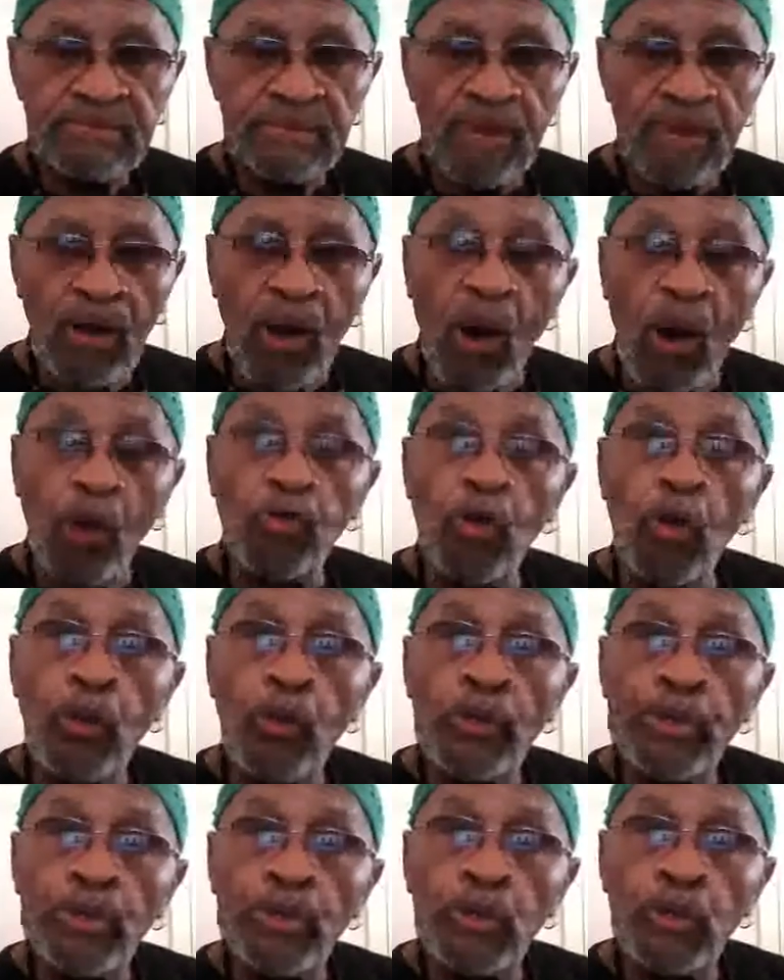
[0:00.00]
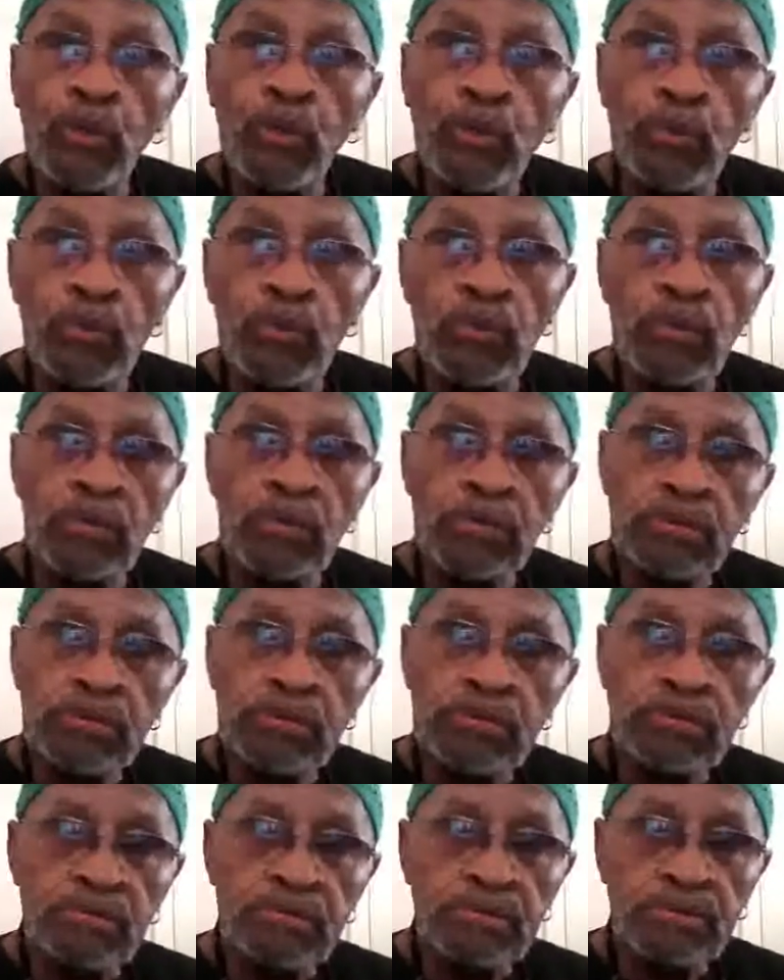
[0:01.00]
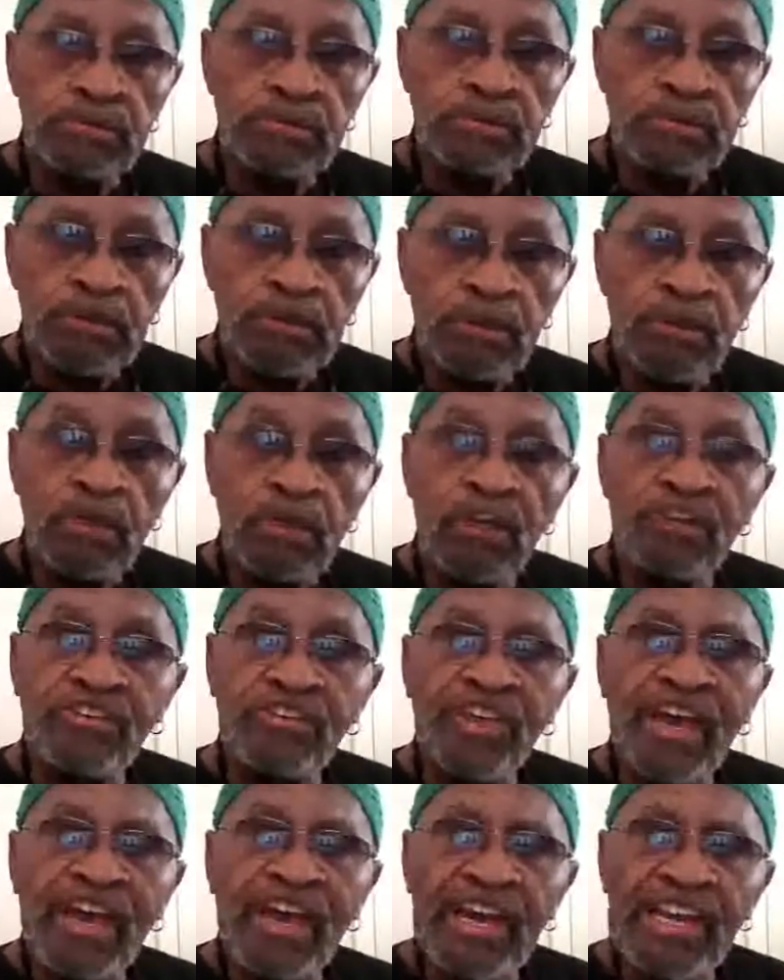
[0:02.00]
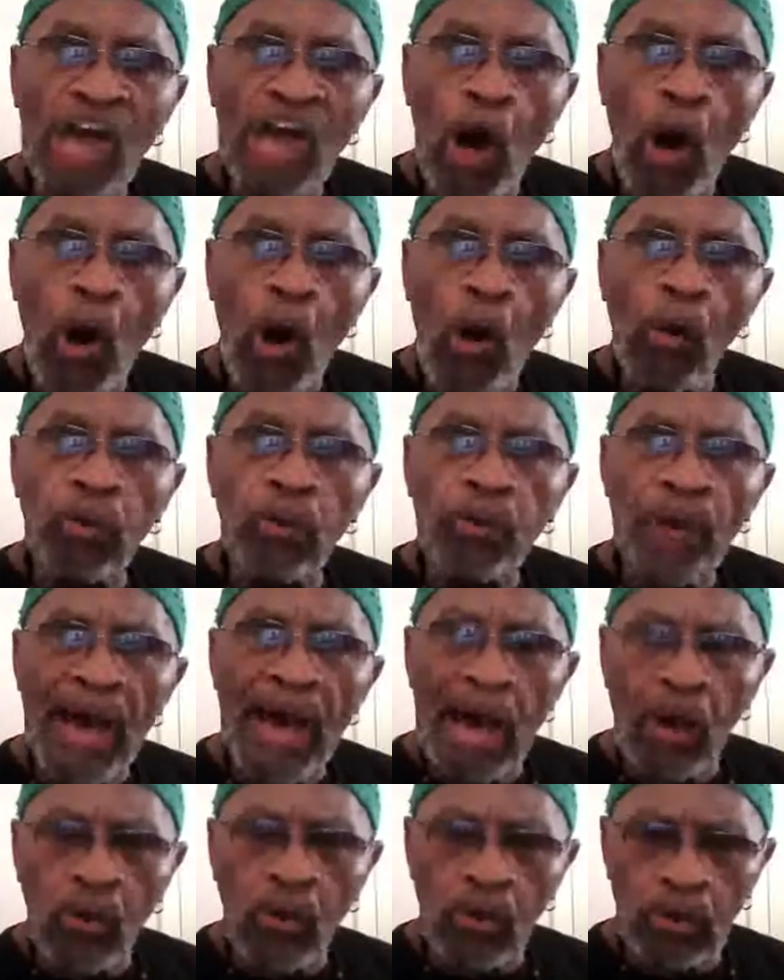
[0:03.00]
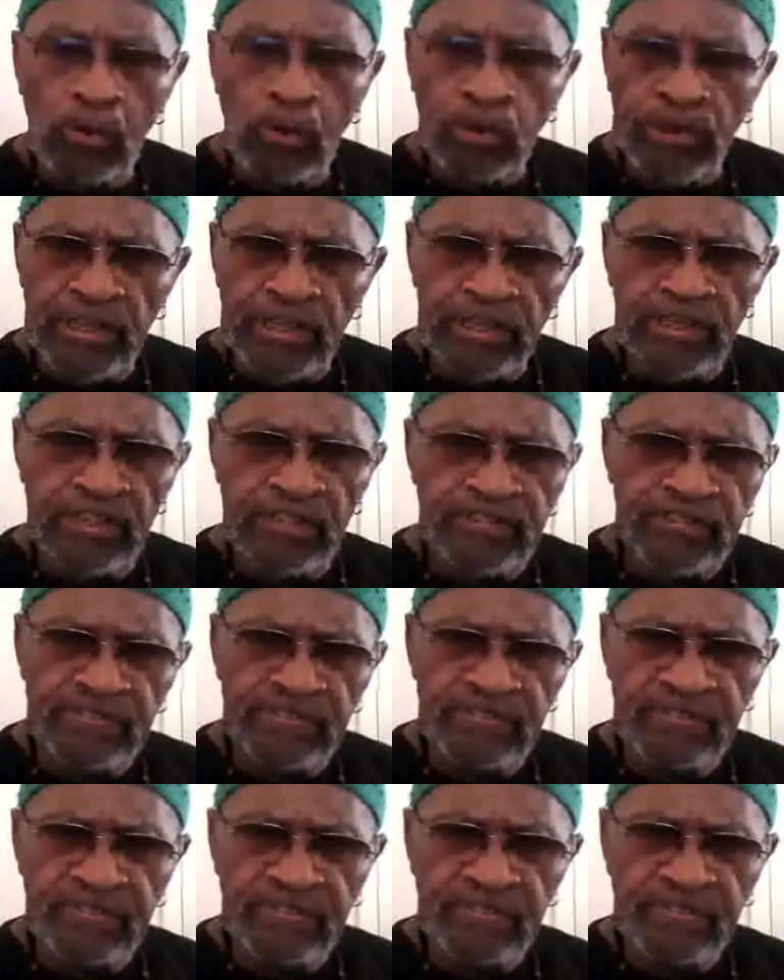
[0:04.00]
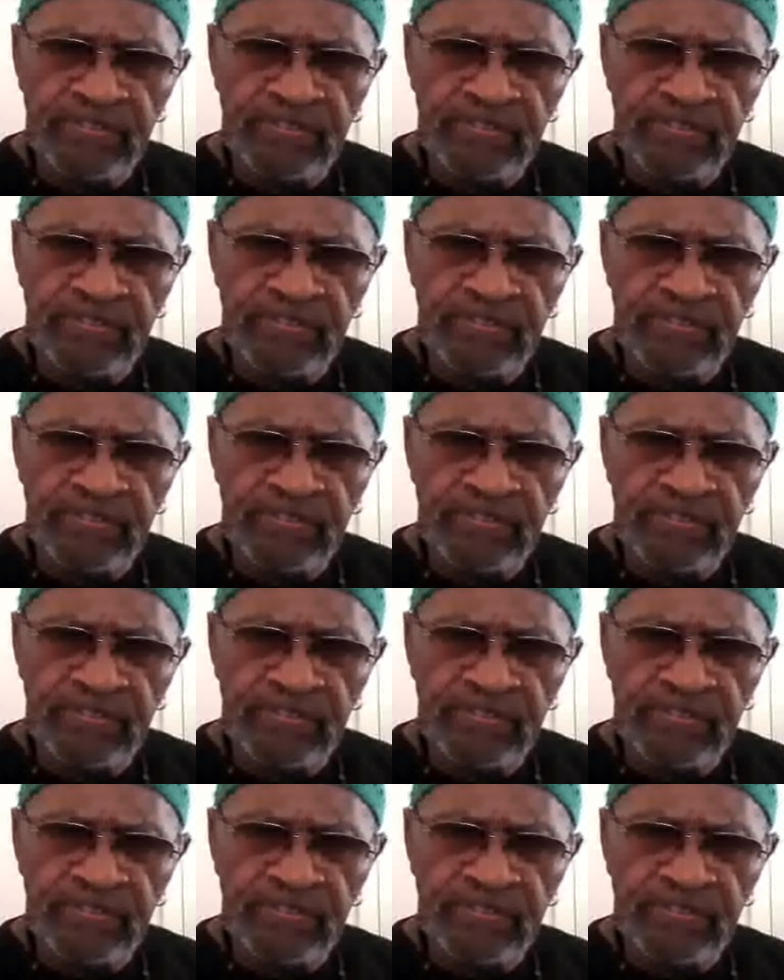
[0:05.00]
although we do contain all power within us.